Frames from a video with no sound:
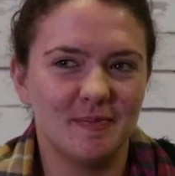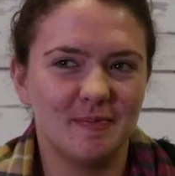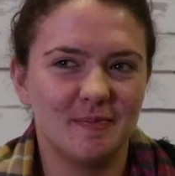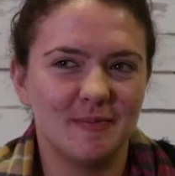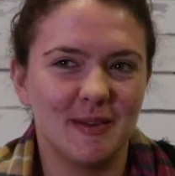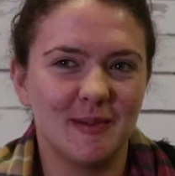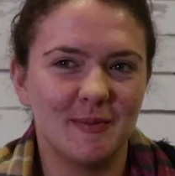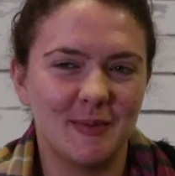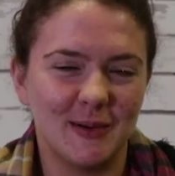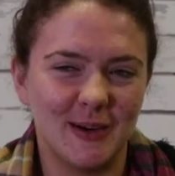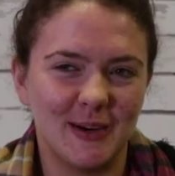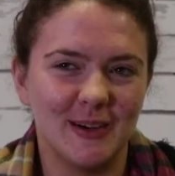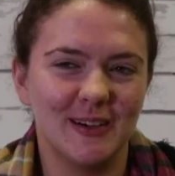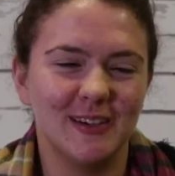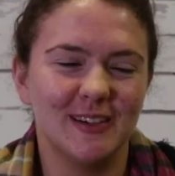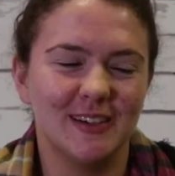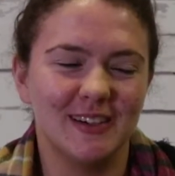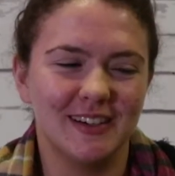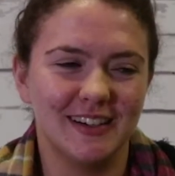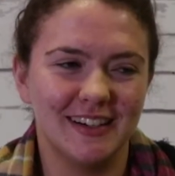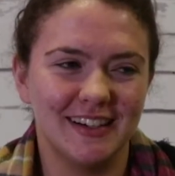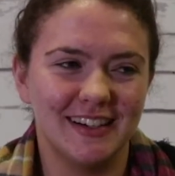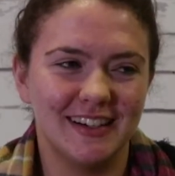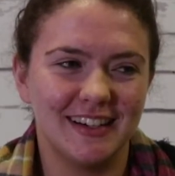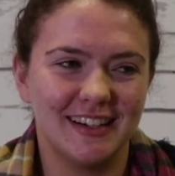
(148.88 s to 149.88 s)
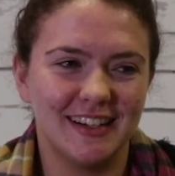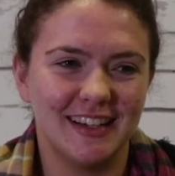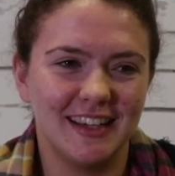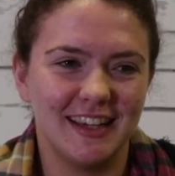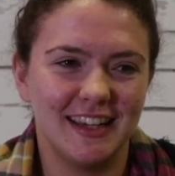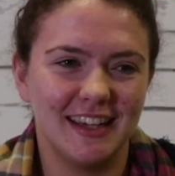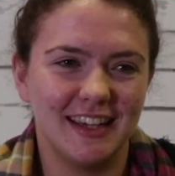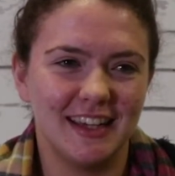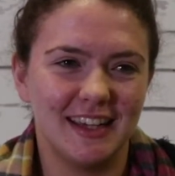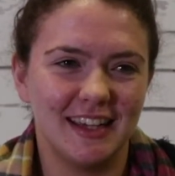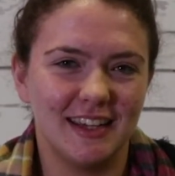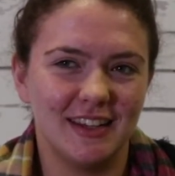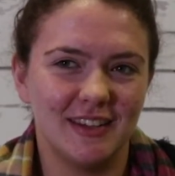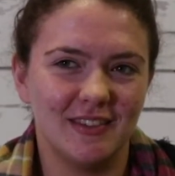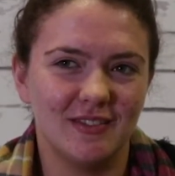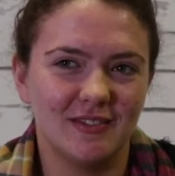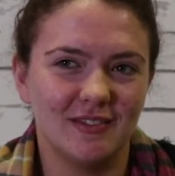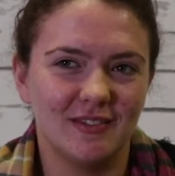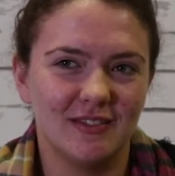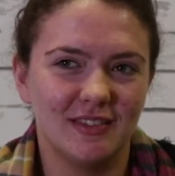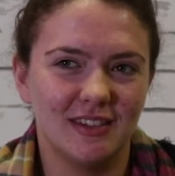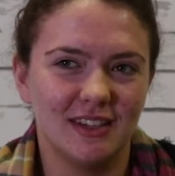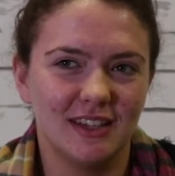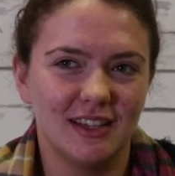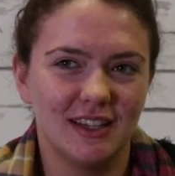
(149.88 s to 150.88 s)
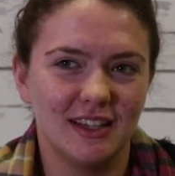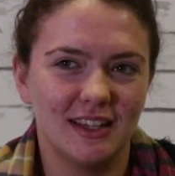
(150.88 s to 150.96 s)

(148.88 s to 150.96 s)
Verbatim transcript: My partner, um,